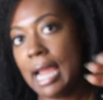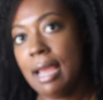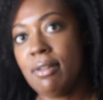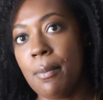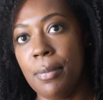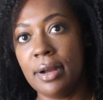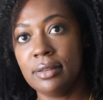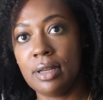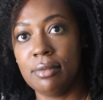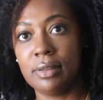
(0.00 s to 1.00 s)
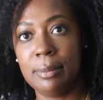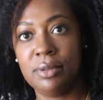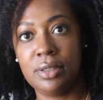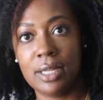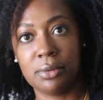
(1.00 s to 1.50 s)
I have a bunch of
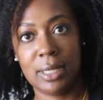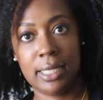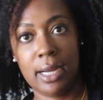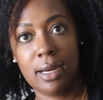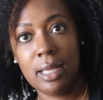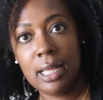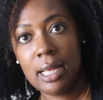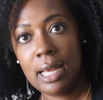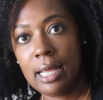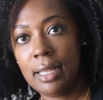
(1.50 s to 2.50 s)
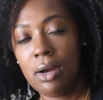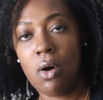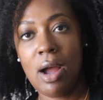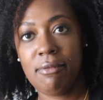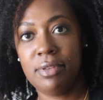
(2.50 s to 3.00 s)
lipsticks right there and they
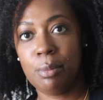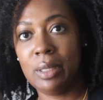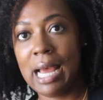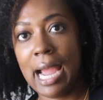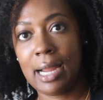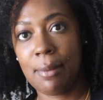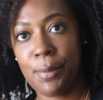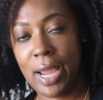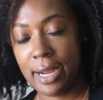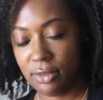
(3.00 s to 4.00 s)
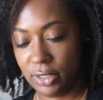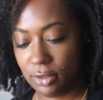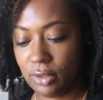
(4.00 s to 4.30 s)
all have the black packaging.